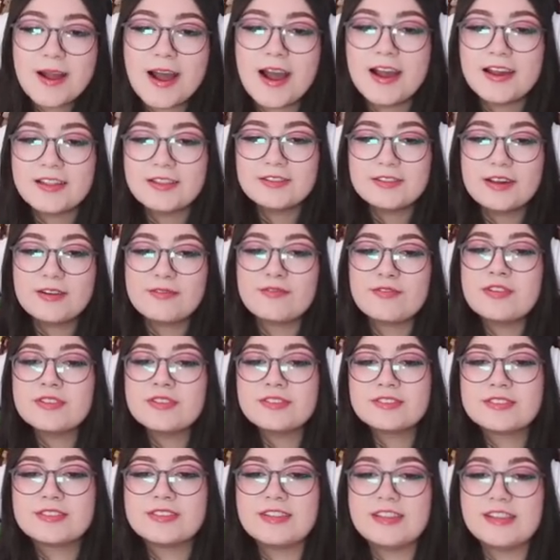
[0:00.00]
I love the
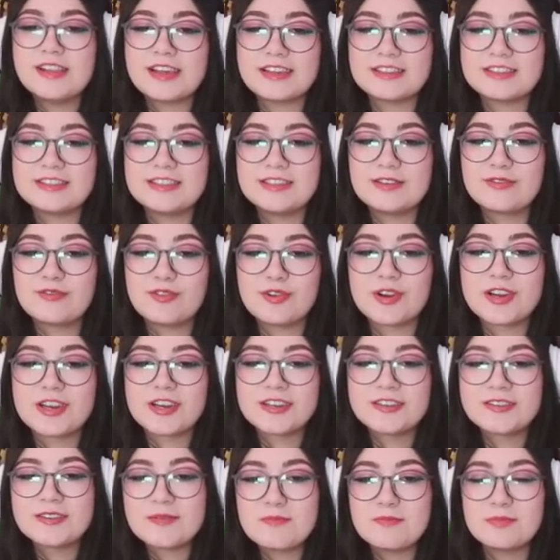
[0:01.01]
like
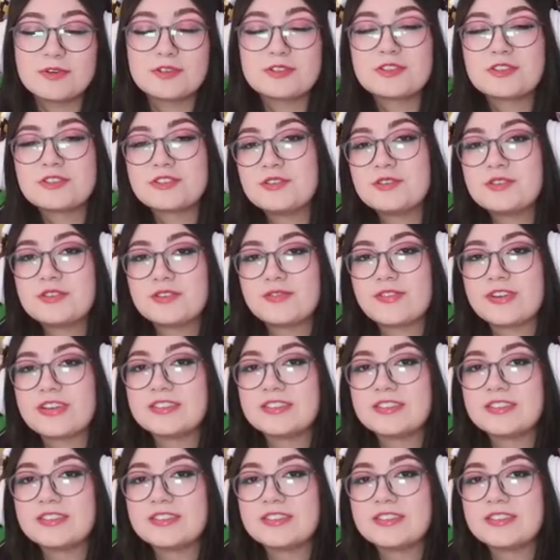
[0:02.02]
different multitude of